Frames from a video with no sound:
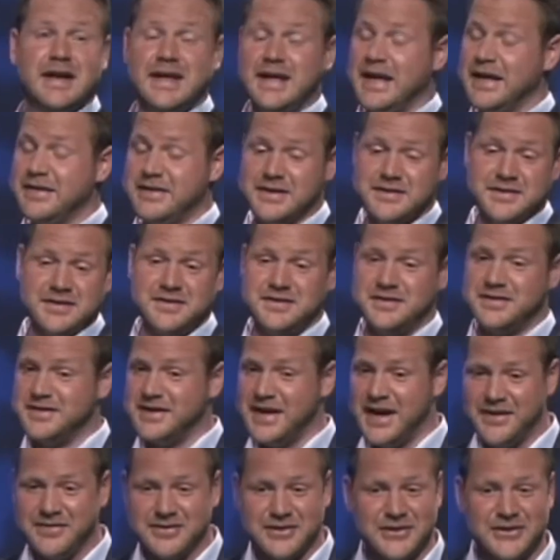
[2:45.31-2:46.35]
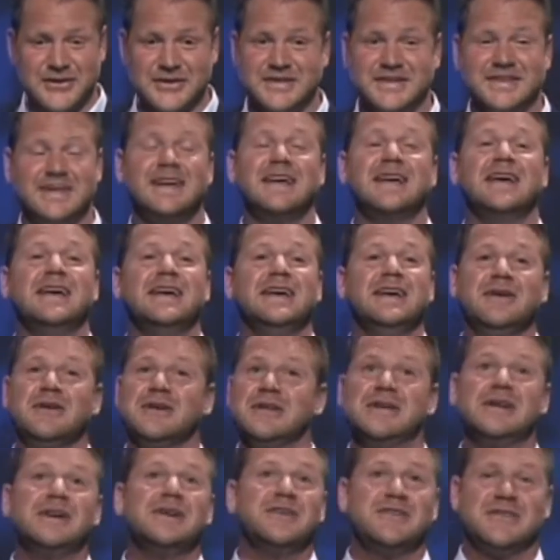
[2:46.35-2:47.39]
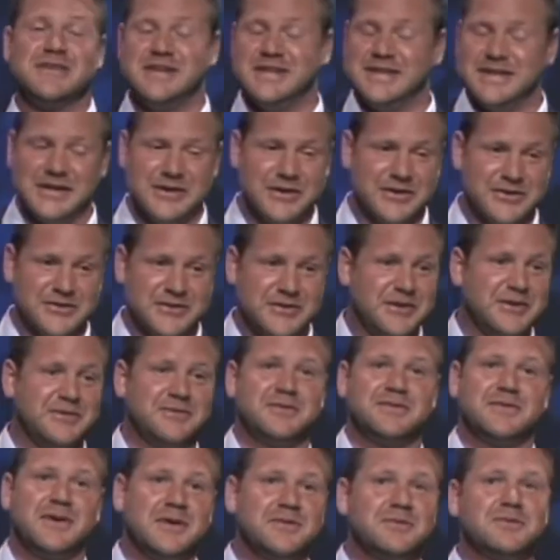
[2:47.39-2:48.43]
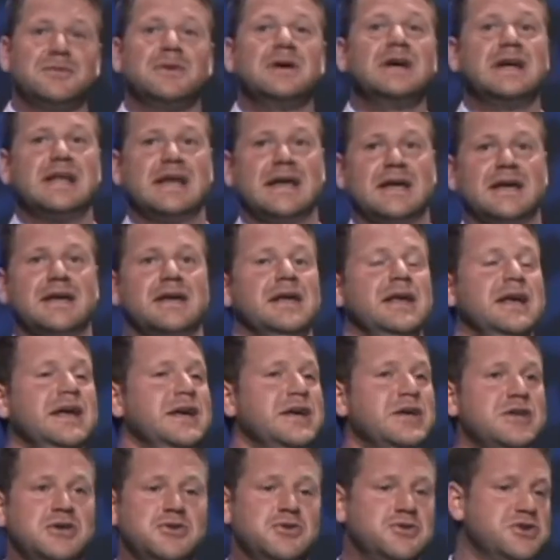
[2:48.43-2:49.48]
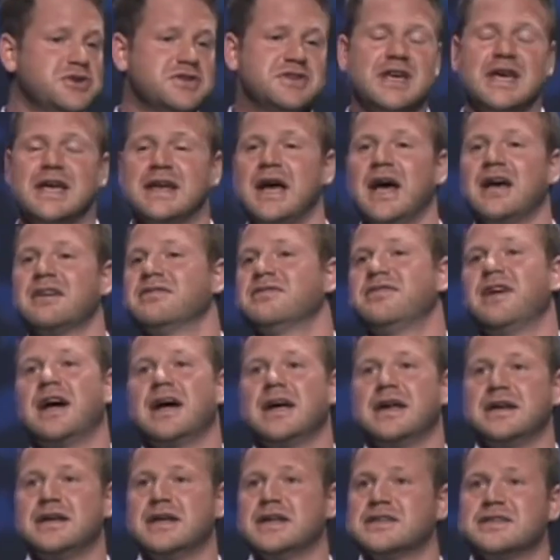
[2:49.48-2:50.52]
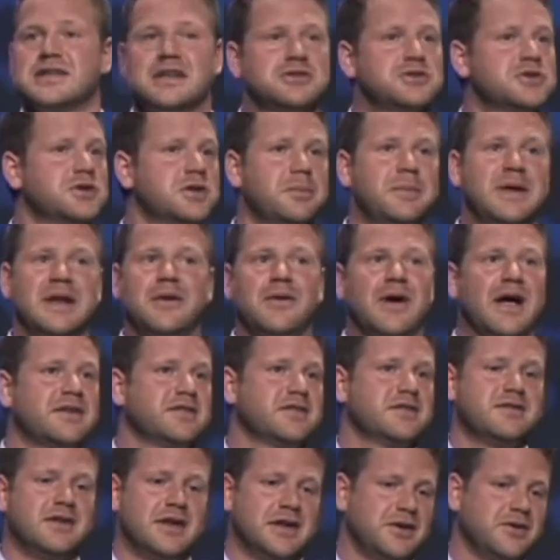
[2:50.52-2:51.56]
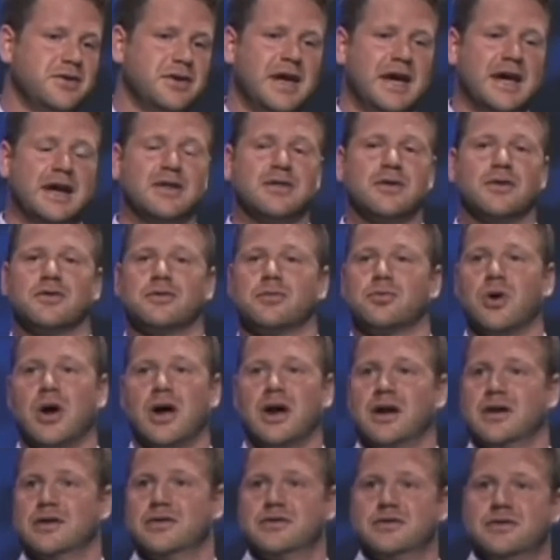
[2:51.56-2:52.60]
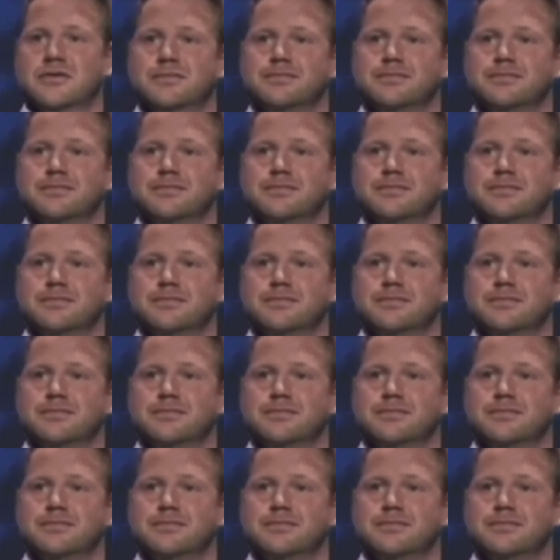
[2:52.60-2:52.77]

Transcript: and this is after years and years of reading, you just cannot find essential amino acids like you can in those products.